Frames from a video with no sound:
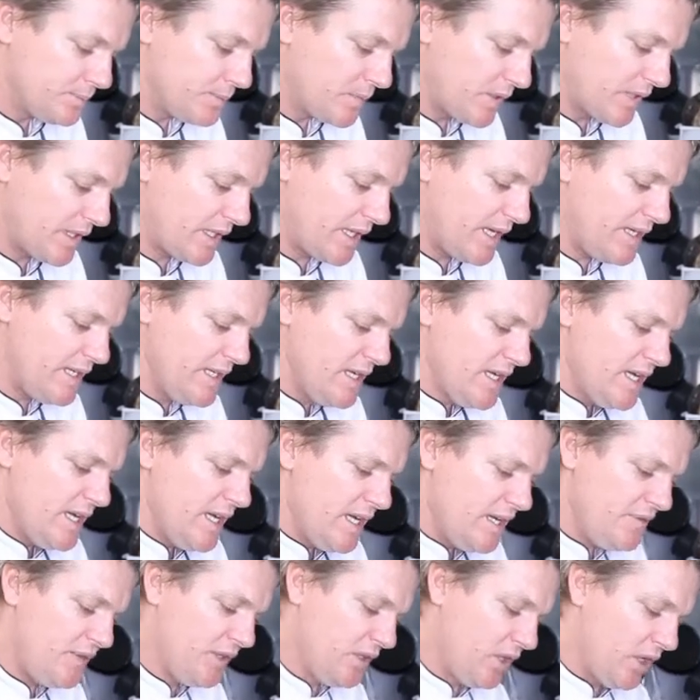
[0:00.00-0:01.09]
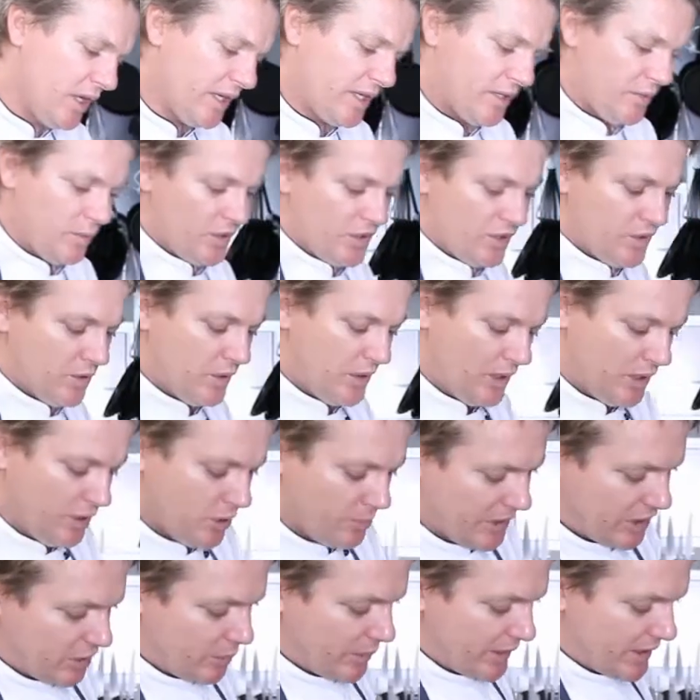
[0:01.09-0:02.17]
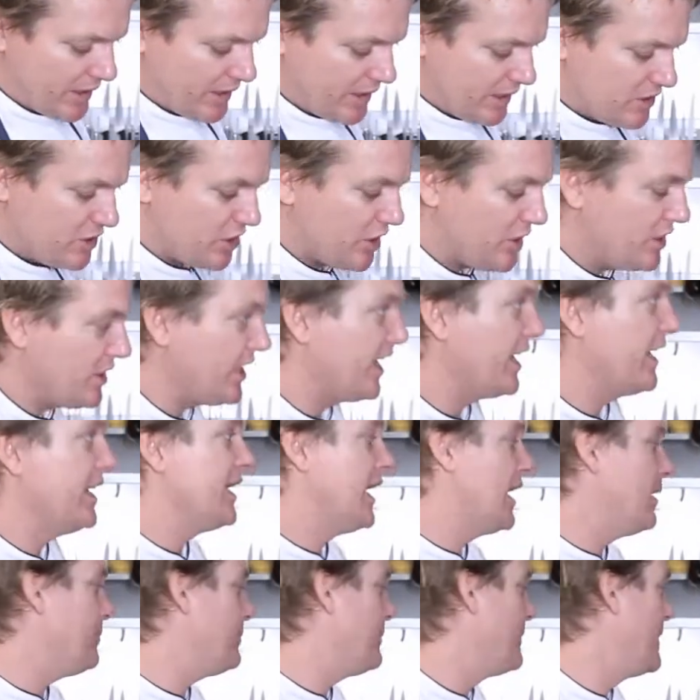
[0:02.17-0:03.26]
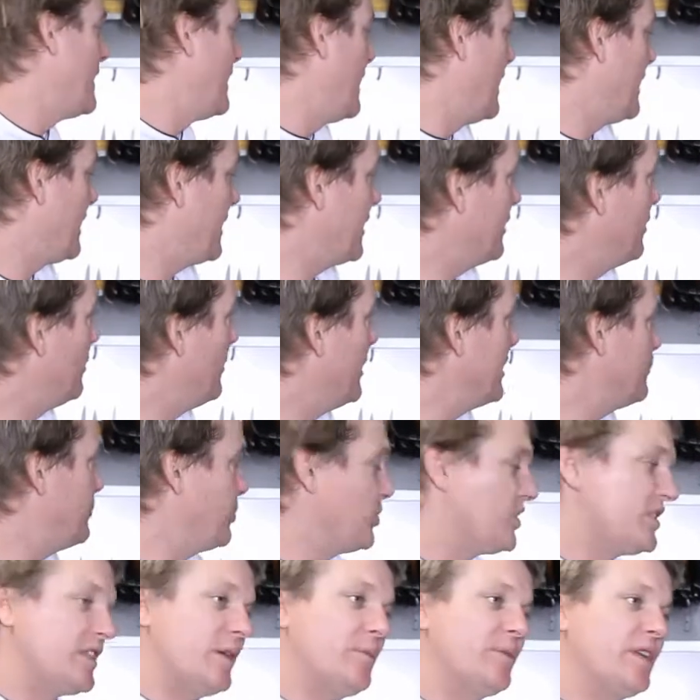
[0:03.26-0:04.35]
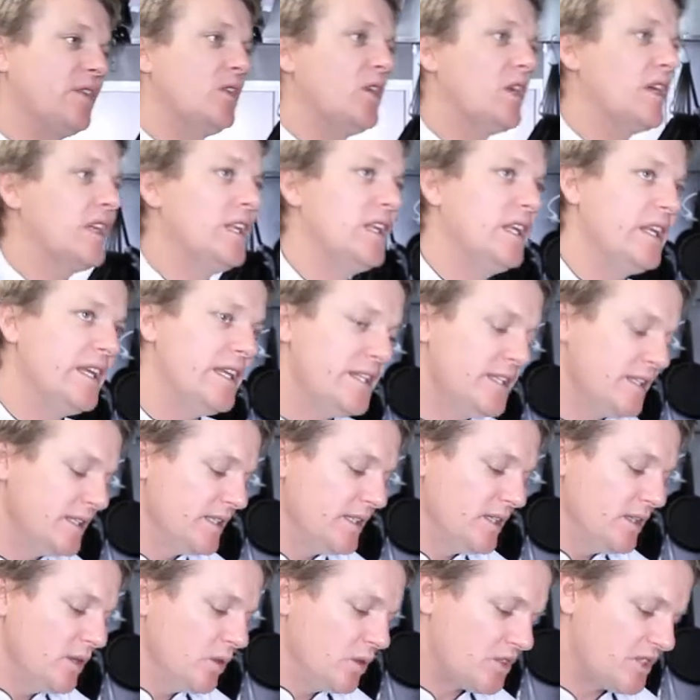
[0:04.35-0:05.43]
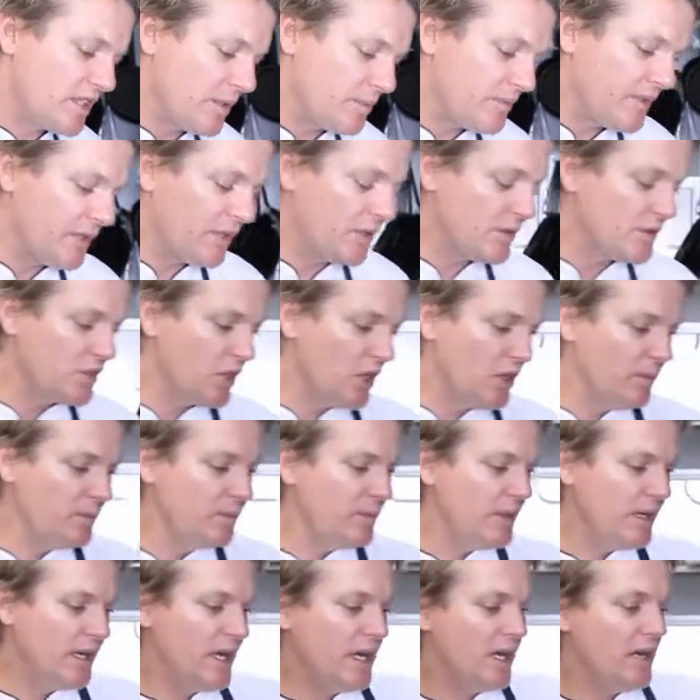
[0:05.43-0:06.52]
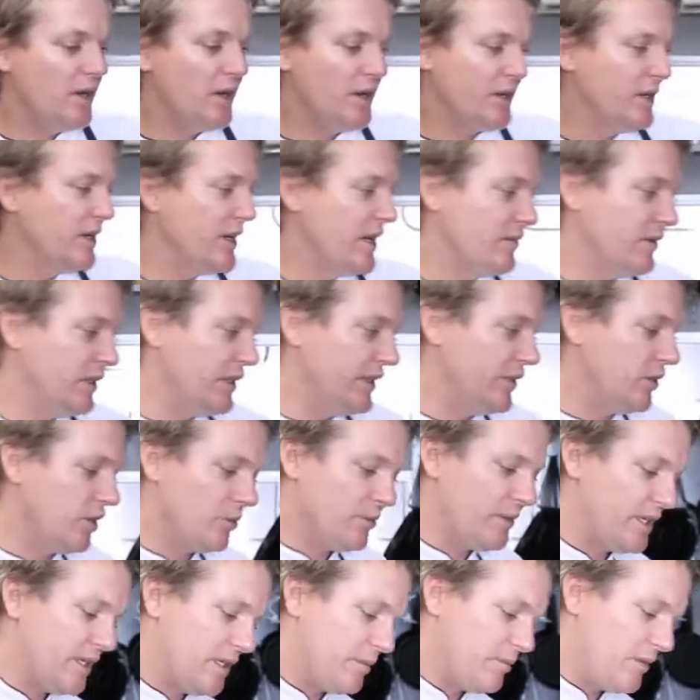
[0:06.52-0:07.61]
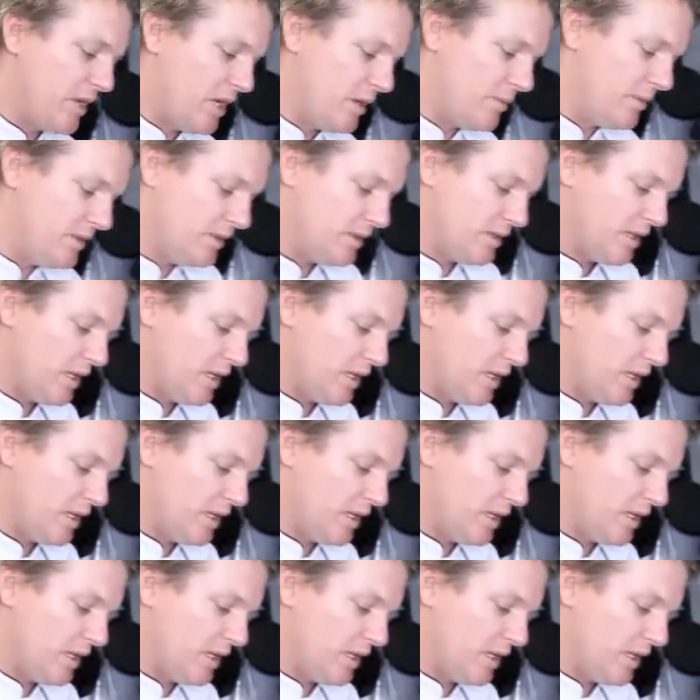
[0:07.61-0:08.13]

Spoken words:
Okay, if you like, you want to do a little bit quicker, you can turn your heat up. You can always put something like a lid or something on top. I don't have a lid on me at the moment.